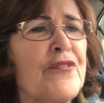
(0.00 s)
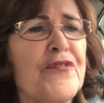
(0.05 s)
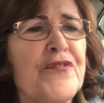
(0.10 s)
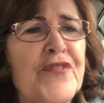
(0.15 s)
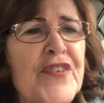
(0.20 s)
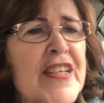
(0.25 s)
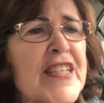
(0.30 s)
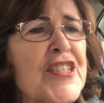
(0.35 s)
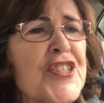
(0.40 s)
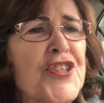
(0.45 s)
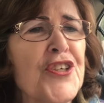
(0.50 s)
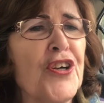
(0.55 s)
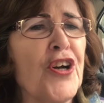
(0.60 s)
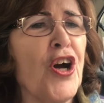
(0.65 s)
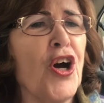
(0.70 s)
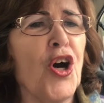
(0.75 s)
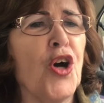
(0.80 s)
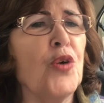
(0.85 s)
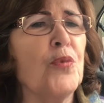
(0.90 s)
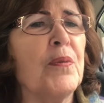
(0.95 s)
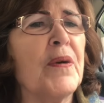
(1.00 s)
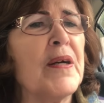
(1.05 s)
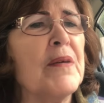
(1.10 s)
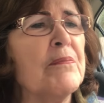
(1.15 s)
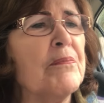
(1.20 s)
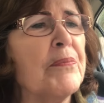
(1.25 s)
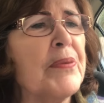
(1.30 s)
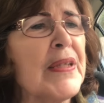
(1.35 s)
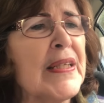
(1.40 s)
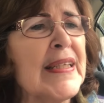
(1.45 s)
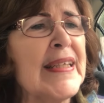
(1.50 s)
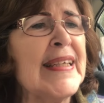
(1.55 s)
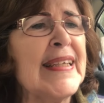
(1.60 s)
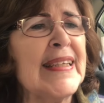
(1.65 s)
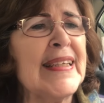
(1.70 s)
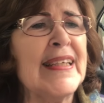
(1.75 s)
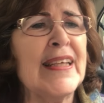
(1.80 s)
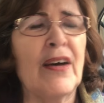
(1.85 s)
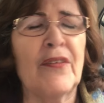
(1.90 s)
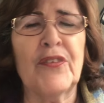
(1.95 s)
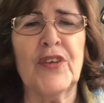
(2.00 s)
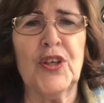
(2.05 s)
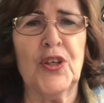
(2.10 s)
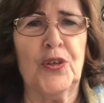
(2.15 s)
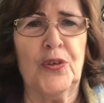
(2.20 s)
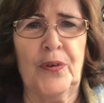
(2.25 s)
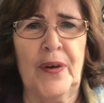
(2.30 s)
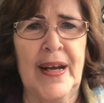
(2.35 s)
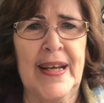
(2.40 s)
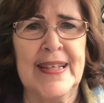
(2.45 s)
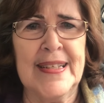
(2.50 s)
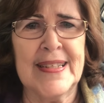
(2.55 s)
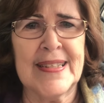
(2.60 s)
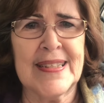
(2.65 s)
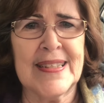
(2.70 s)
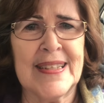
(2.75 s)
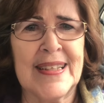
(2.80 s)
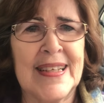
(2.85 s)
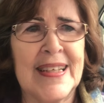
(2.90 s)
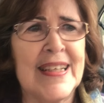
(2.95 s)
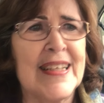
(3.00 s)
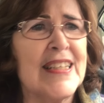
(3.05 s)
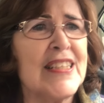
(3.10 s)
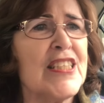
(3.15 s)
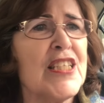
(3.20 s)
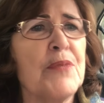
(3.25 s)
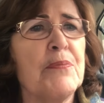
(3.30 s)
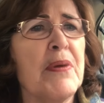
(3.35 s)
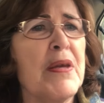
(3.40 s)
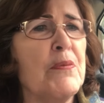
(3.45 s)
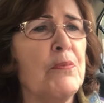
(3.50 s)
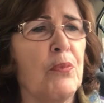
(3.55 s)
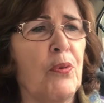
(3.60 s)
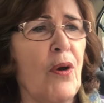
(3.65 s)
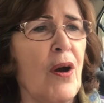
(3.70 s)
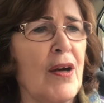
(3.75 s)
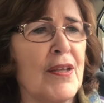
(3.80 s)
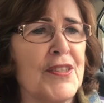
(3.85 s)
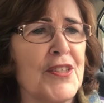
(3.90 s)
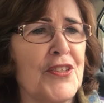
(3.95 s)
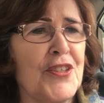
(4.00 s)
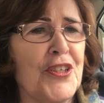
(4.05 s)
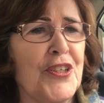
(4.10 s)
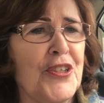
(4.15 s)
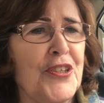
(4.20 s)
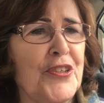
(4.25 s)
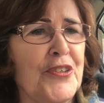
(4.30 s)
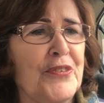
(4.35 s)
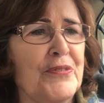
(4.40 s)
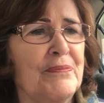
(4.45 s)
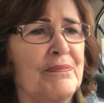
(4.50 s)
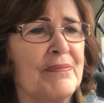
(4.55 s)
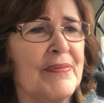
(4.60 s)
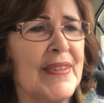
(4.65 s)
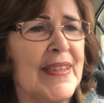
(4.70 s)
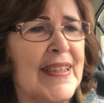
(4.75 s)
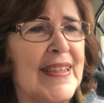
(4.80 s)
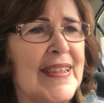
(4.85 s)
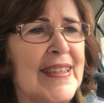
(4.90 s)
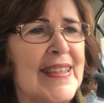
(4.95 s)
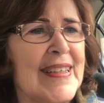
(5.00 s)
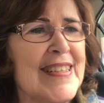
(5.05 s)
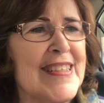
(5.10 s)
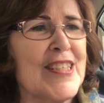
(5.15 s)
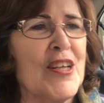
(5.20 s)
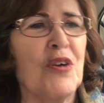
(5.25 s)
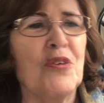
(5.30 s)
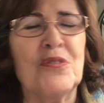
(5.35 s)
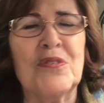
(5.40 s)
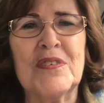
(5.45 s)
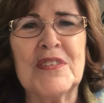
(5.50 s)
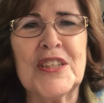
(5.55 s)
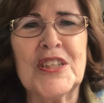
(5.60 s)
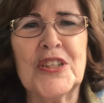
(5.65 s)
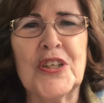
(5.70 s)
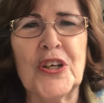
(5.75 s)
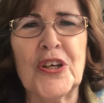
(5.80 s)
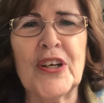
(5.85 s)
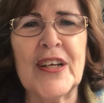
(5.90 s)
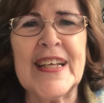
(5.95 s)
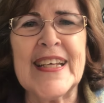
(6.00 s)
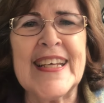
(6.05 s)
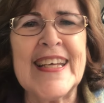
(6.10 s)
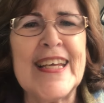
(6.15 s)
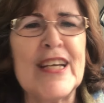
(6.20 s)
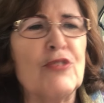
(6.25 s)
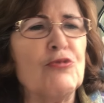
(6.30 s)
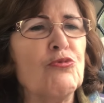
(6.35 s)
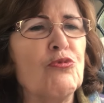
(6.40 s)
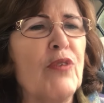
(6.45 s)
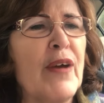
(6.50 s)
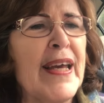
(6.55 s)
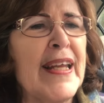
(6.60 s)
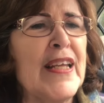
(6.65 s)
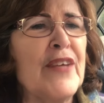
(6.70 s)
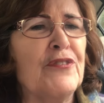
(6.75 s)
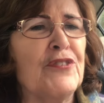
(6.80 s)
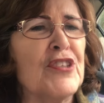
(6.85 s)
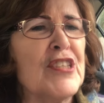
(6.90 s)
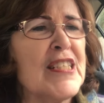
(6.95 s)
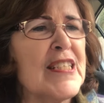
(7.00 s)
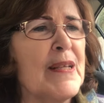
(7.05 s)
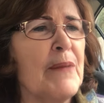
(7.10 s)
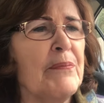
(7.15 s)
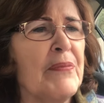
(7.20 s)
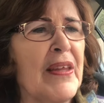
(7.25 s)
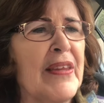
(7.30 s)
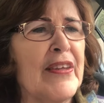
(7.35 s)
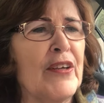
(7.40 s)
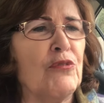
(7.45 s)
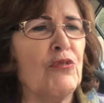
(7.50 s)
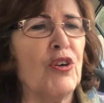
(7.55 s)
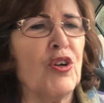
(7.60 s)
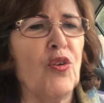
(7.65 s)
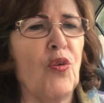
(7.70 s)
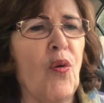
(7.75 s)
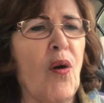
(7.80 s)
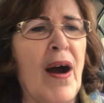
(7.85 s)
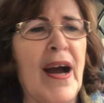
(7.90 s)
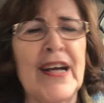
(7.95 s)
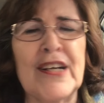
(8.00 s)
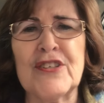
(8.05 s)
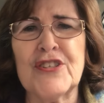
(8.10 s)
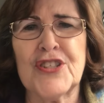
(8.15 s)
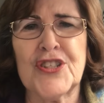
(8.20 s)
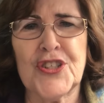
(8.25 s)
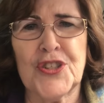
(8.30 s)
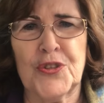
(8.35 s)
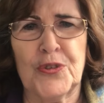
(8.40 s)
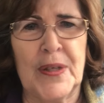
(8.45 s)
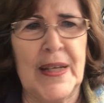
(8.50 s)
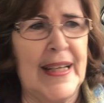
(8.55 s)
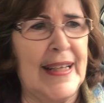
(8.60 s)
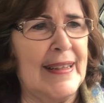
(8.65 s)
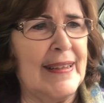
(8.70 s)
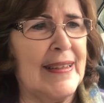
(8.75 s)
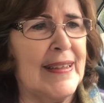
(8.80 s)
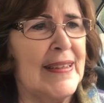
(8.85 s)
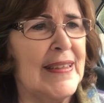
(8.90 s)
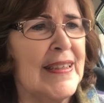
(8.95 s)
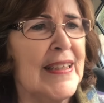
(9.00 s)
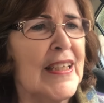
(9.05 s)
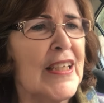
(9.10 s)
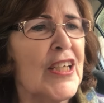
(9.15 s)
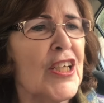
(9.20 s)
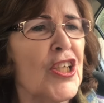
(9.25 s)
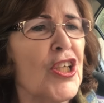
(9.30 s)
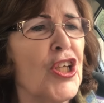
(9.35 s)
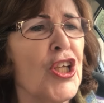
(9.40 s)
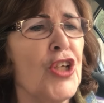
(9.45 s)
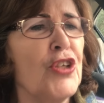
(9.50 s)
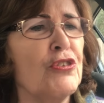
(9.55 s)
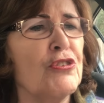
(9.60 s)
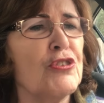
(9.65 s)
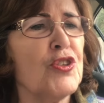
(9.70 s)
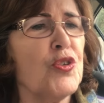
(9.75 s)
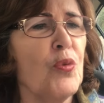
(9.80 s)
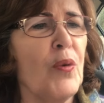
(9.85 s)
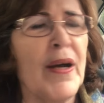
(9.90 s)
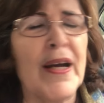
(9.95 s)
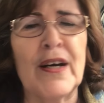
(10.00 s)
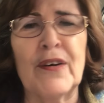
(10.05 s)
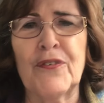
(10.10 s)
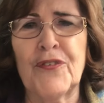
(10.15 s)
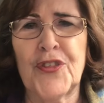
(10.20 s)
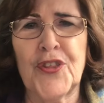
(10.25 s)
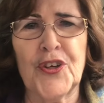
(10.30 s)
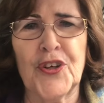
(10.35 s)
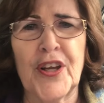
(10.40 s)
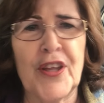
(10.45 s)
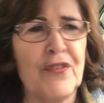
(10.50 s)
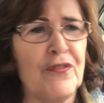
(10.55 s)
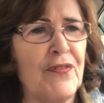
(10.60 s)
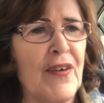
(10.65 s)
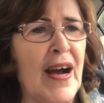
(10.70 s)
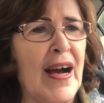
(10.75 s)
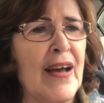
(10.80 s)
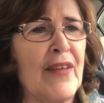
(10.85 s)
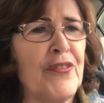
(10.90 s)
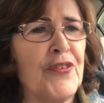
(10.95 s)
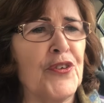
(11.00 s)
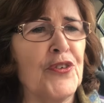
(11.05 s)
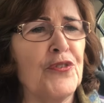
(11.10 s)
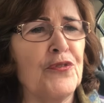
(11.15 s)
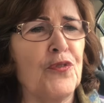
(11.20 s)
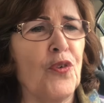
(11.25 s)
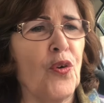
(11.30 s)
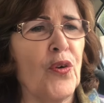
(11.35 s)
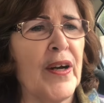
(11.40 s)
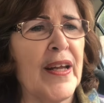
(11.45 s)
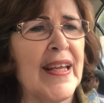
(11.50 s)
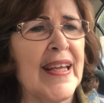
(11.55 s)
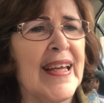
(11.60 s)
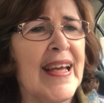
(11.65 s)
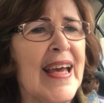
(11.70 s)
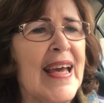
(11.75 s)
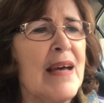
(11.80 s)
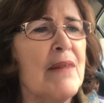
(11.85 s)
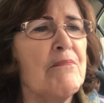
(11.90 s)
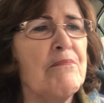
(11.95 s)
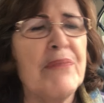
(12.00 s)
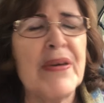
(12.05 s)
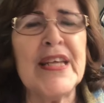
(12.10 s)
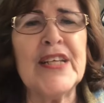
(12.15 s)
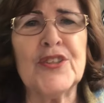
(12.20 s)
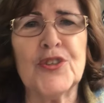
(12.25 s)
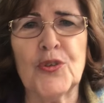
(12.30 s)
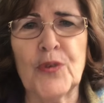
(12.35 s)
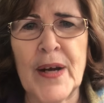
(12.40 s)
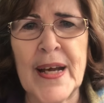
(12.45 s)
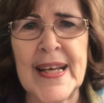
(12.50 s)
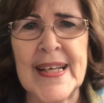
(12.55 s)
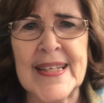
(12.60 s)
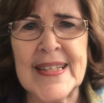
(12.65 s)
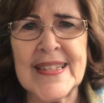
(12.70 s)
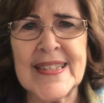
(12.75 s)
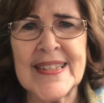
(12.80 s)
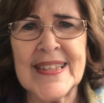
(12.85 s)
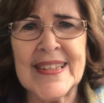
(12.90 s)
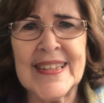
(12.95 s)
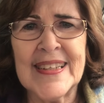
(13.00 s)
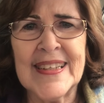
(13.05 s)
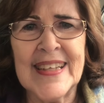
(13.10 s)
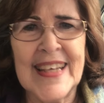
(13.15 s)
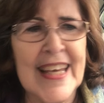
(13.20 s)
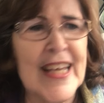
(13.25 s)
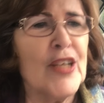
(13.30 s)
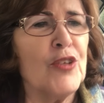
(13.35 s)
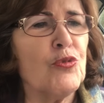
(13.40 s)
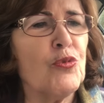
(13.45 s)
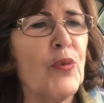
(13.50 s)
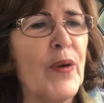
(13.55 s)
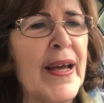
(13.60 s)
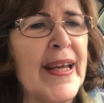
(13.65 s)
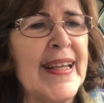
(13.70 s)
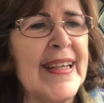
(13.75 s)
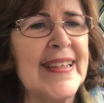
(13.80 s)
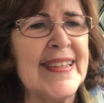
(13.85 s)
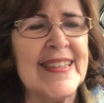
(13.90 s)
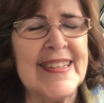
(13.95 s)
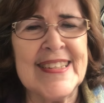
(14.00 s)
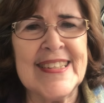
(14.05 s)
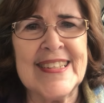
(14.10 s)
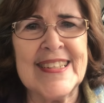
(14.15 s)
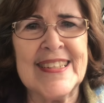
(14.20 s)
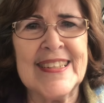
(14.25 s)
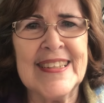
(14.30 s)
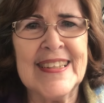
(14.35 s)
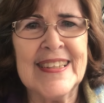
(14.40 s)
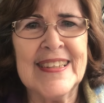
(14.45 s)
Fix your hope completely on the grace to be brought to you. So, girding, get ready for something that requires strength. Luke 12:35 through 40. Be dressed in readiness.